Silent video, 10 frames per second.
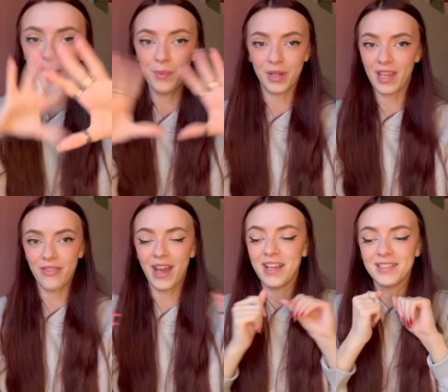But yeah,
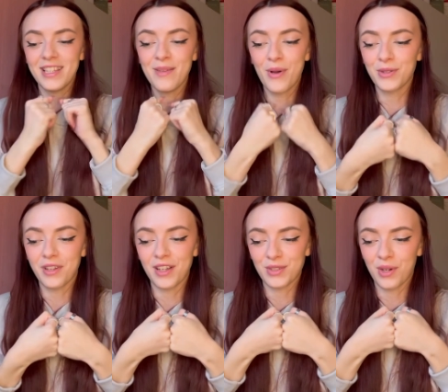that is the most
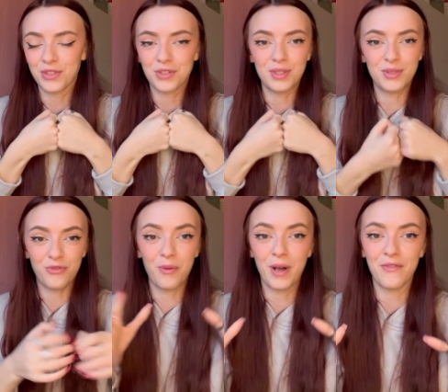asked questions
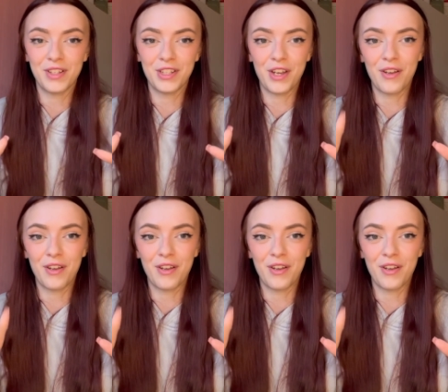from my video.